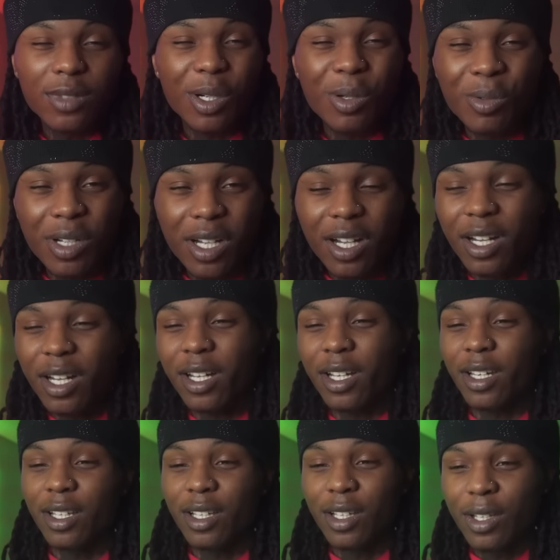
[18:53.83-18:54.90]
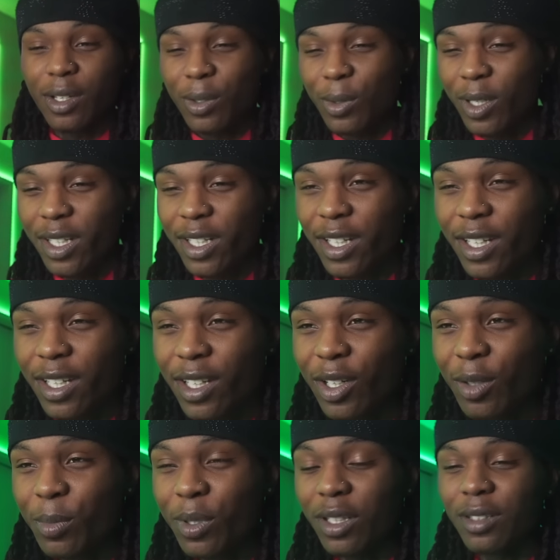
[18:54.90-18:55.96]
Oh God. What the
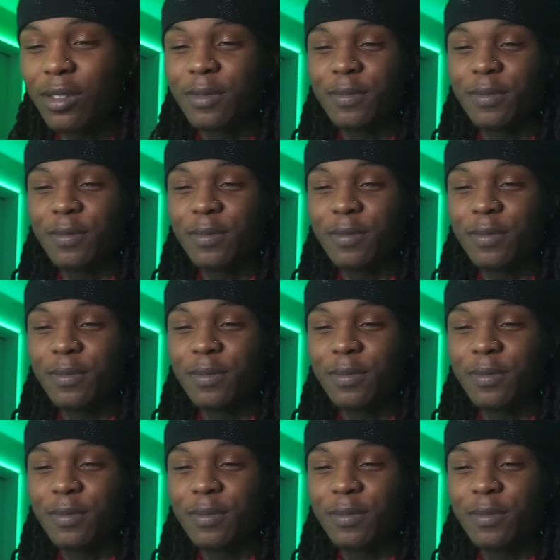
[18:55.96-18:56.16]
hell, bro?